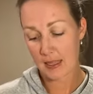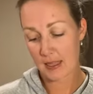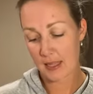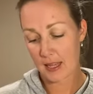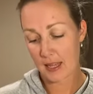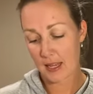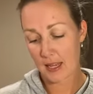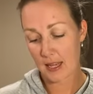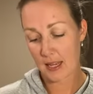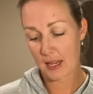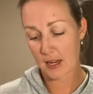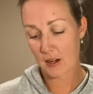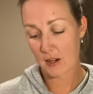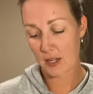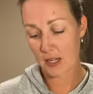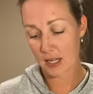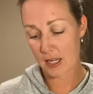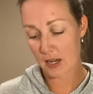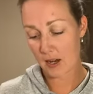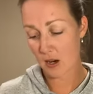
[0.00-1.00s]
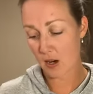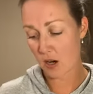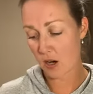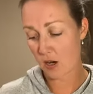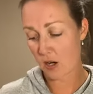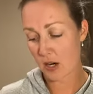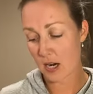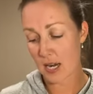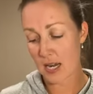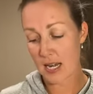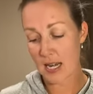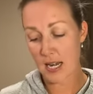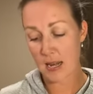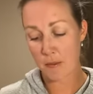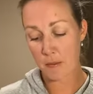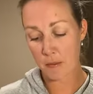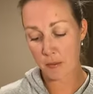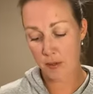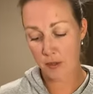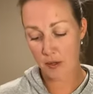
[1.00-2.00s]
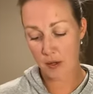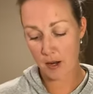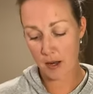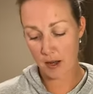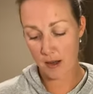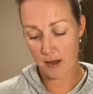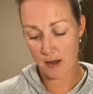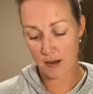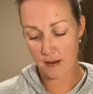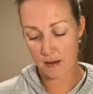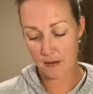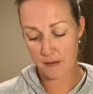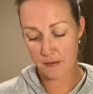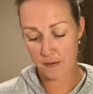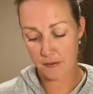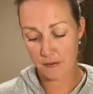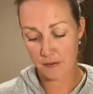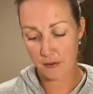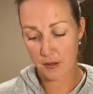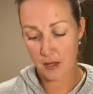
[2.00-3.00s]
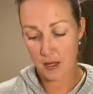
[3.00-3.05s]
there are a number of